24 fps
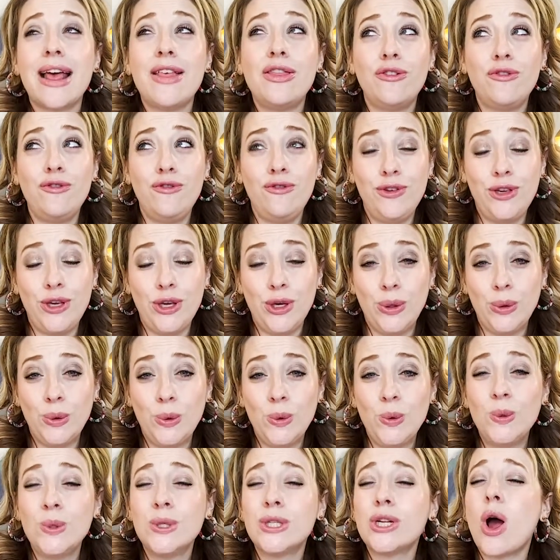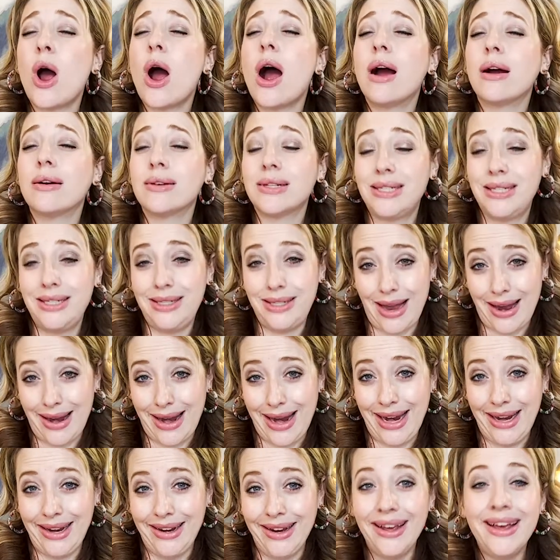and the views are
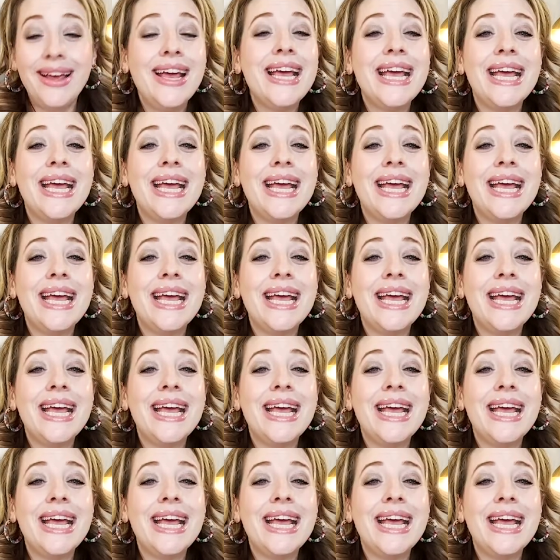stunning.